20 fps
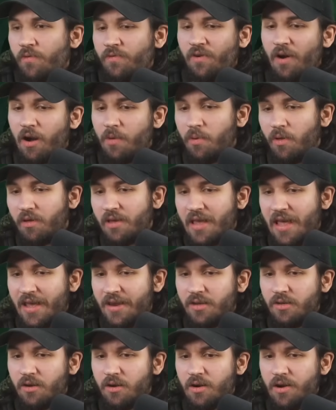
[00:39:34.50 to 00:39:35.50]
Fireball
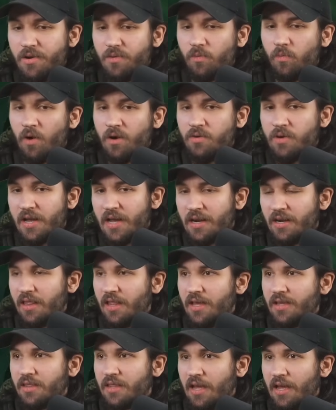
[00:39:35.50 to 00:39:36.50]
Cannon Cart? Why do I kind
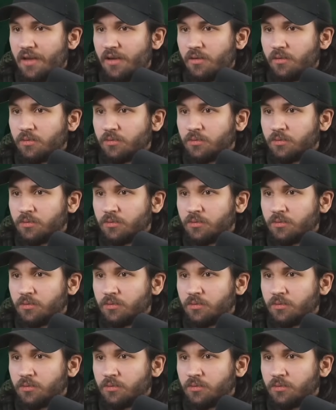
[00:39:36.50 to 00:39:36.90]
of like that?